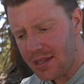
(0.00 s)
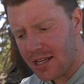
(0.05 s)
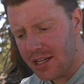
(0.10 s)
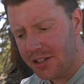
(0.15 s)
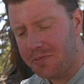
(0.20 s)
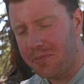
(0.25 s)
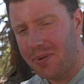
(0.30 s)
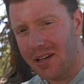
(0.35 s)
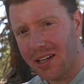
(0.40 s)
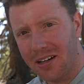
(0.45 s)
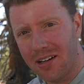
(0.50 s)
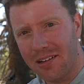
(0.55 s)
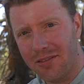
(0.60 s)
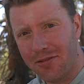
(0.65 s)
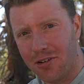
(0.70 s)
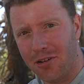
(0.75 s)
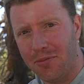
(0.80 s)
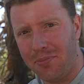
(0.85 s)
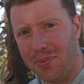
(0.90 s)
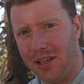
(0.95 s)
It's big enough
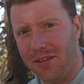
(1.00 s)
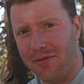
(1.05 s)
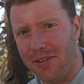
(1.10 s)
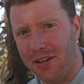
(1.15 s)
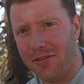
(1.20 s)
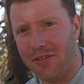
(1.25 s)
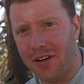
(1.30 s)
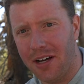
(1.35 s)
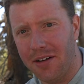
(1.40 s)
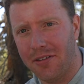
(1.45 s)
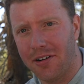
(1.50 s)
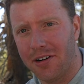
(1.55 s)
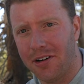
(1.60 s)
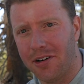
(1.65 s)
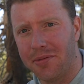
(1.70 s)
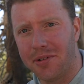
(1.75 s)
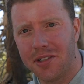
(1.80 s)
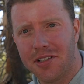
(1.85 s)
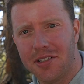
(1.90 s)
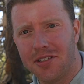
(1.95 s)
for a BV
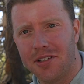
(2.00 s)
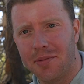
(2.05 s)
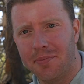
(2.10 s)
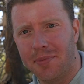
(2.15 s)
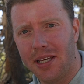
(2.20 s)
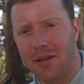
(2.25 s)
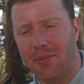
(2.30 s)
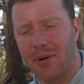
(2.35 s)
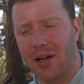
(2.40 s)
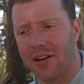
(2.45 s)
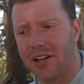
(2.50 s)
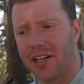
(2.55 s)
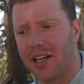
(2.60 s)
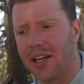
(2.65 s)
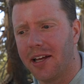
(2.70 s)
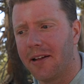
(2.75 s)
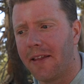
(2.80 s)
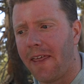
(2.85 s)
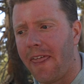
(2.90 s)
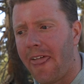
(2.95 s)
500, which is the big bear
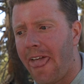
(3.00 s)
can,